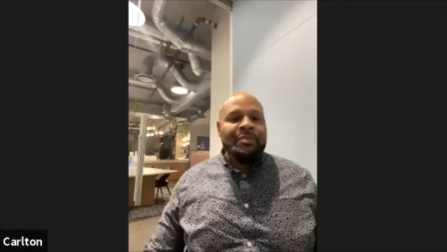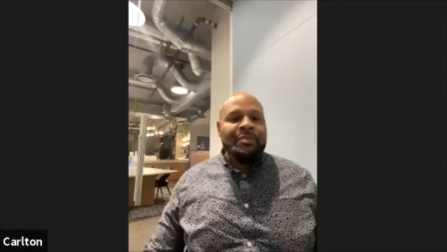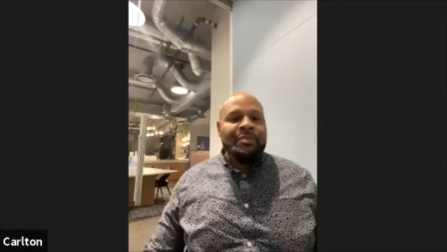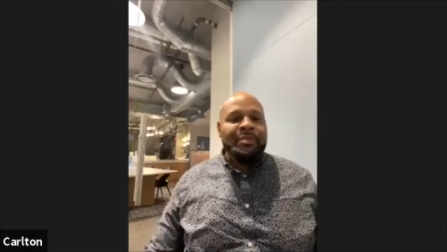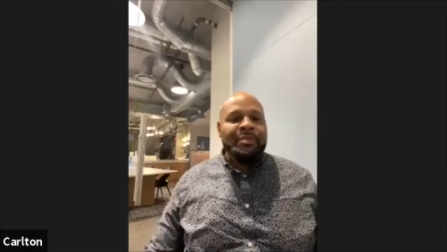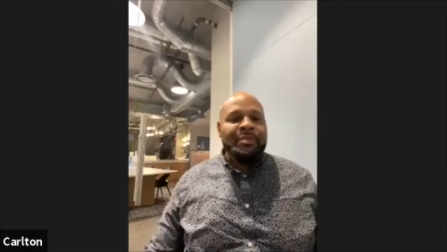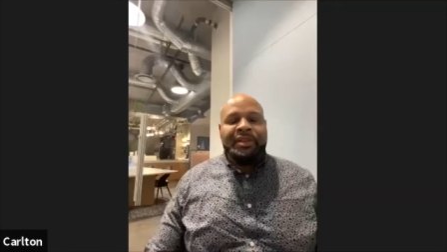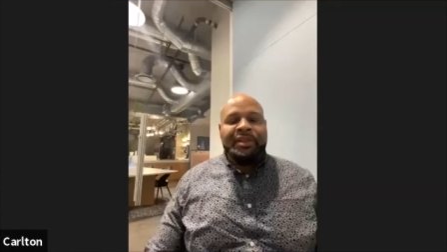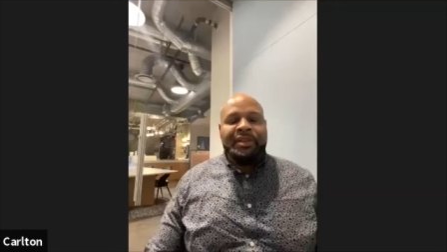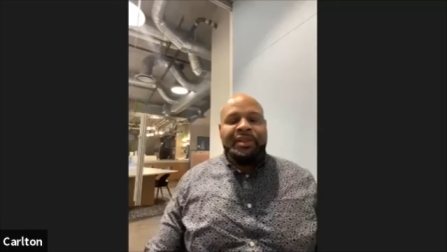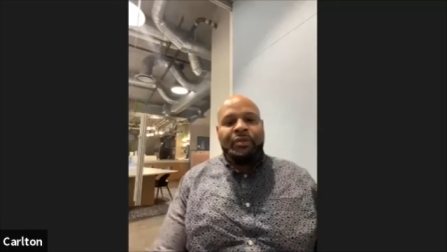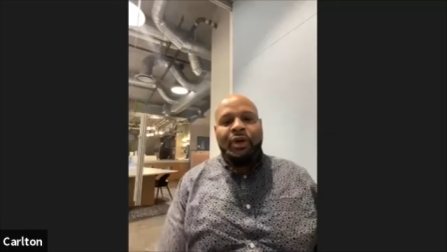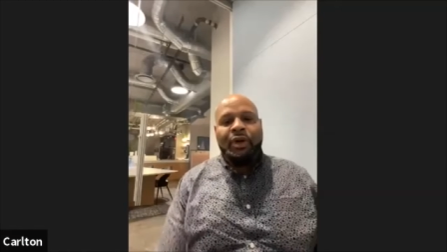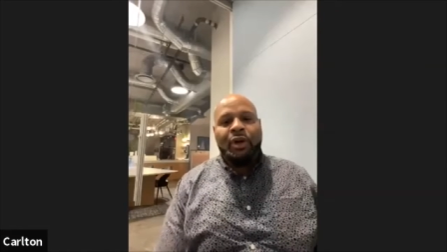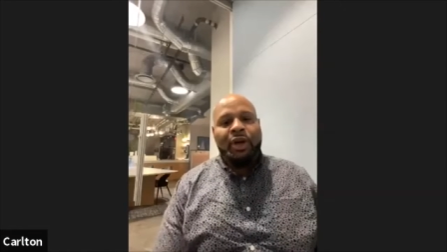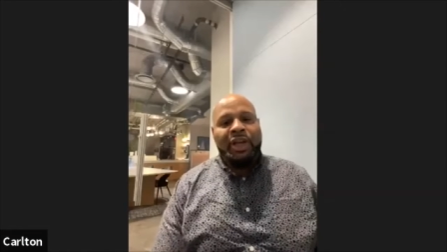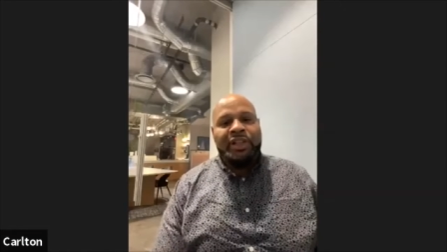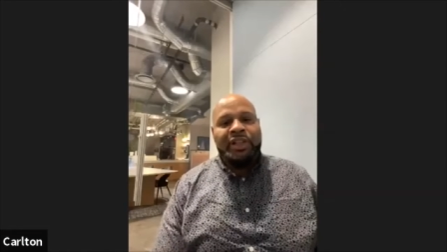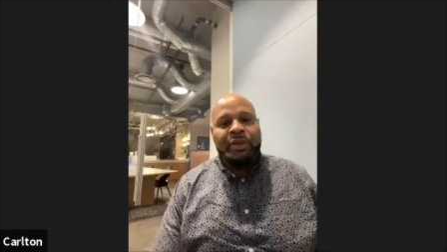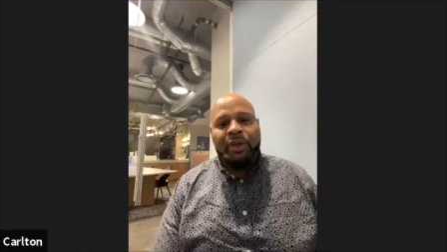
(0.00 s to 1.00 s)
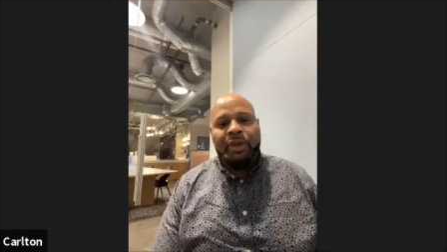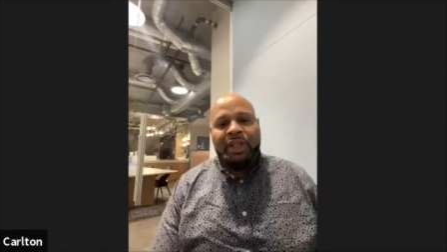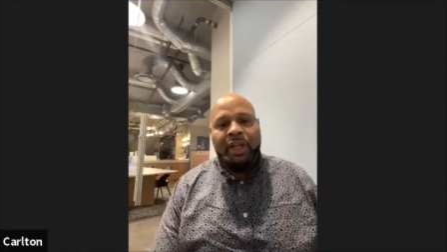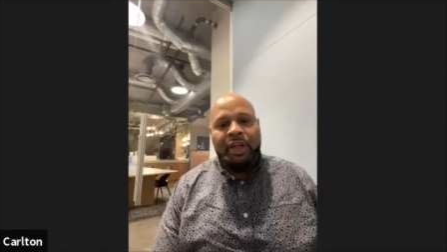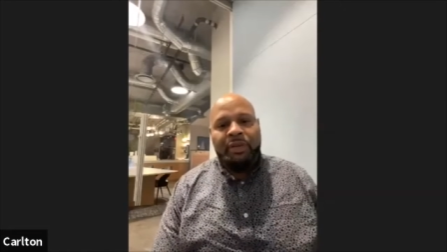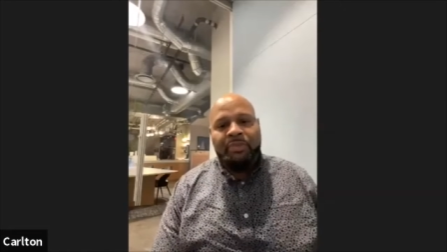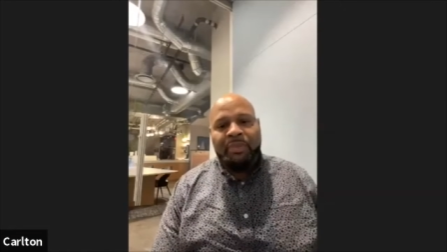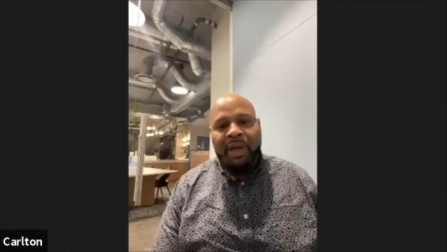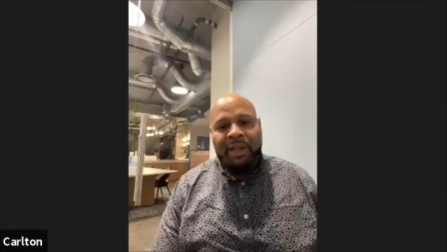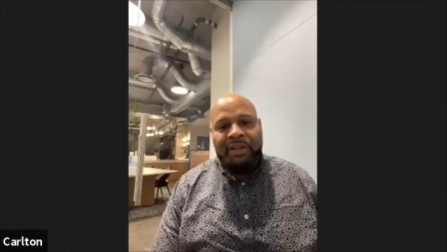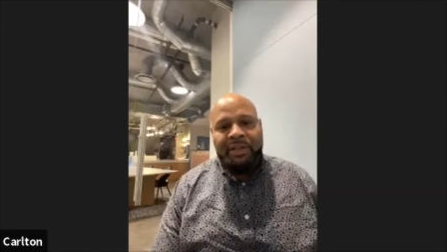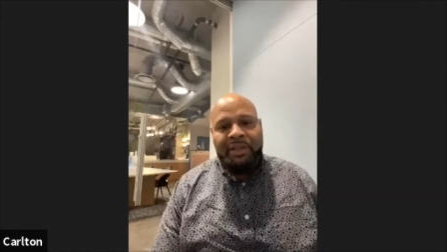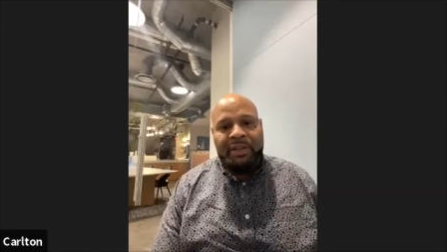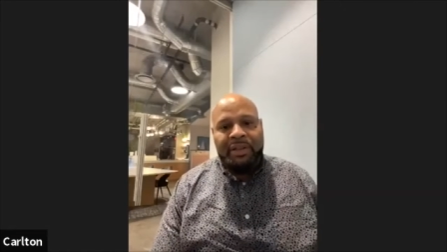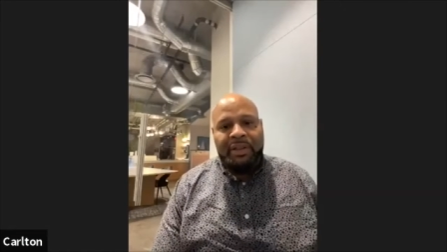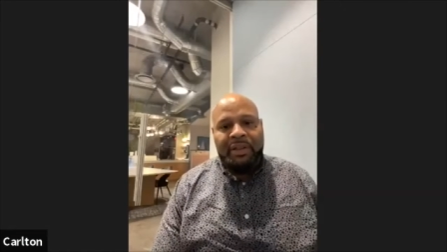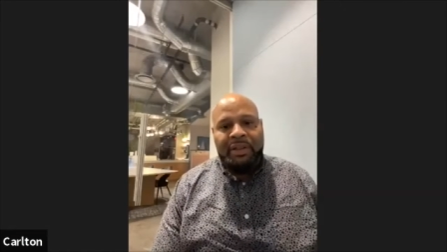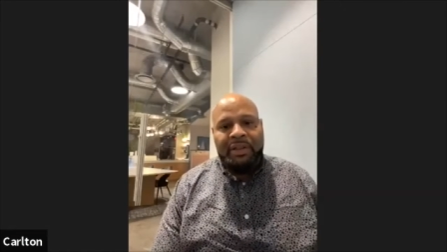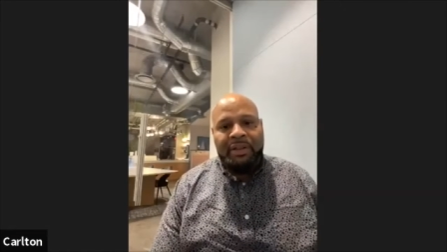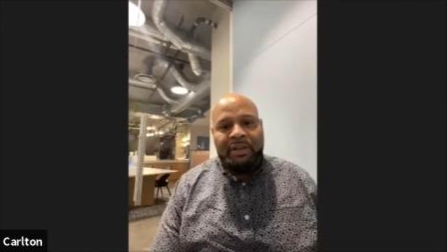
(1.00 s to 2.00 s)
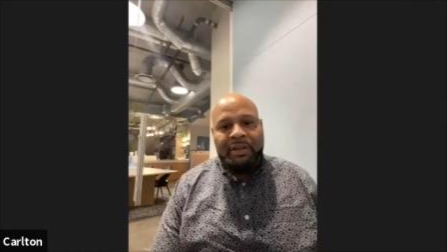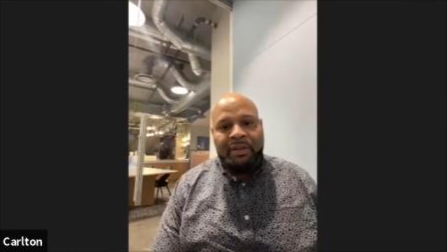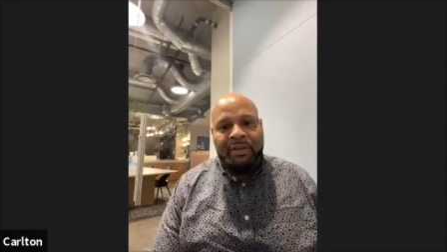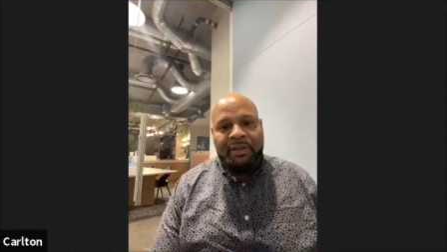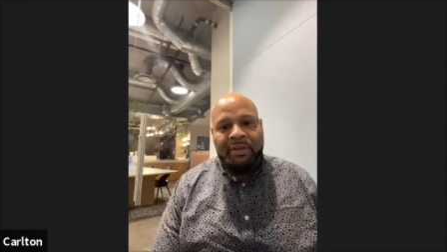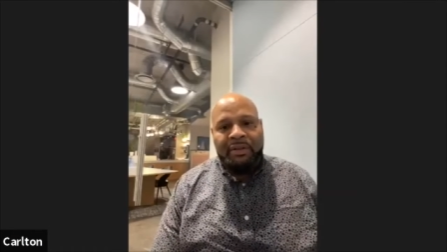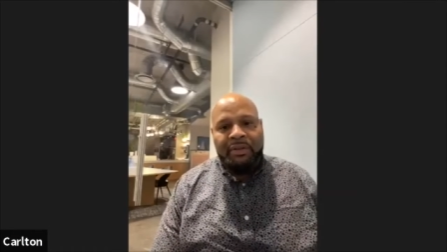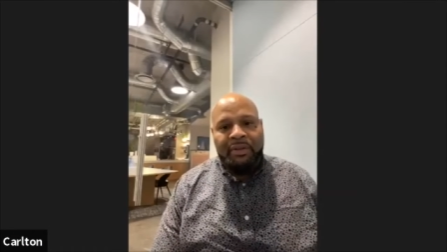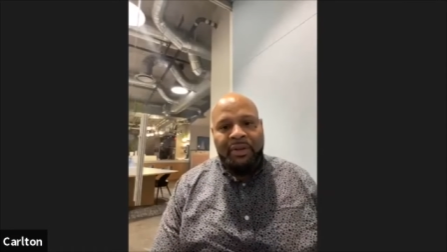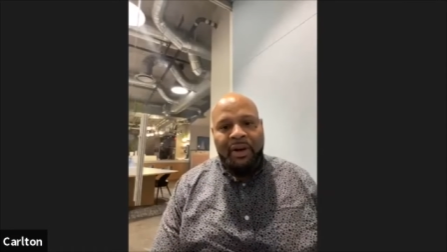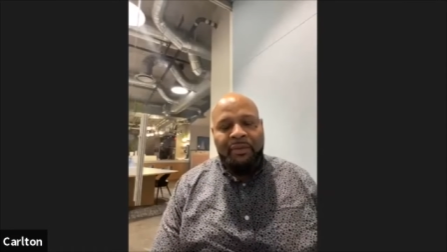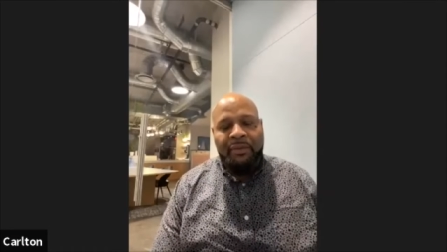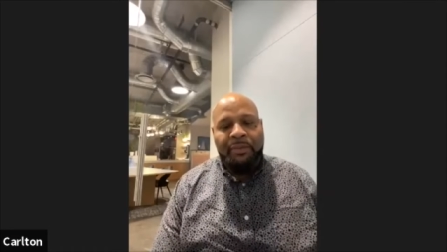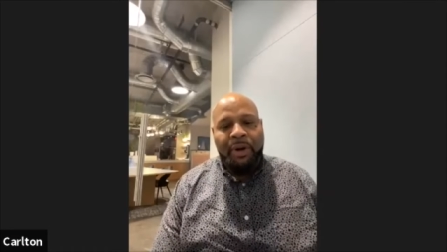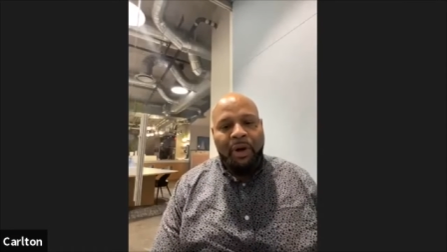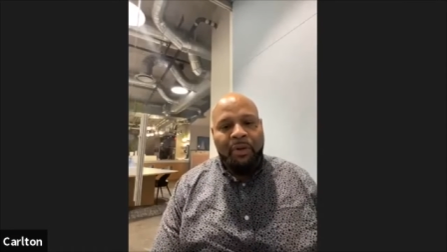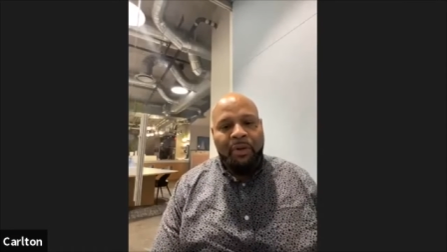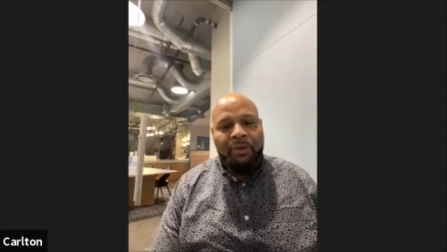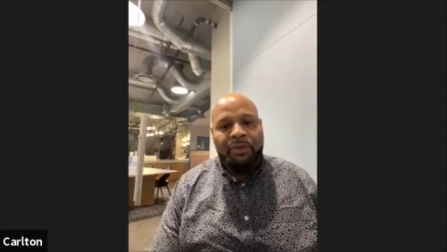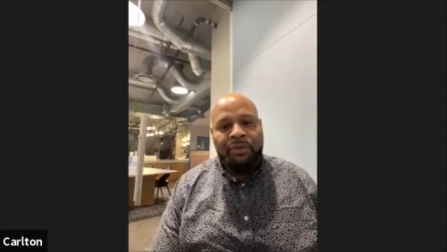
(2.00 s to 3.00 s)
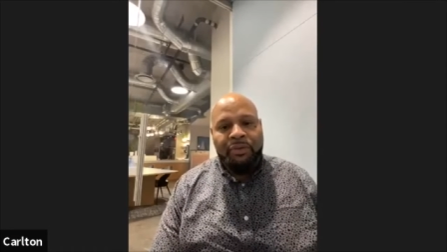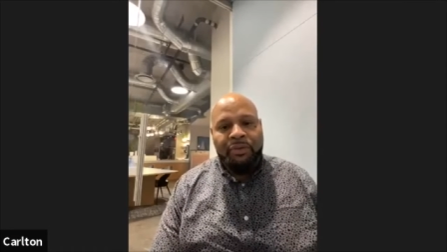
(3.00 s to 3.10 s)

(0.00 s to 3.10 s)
It's a really good mix of both.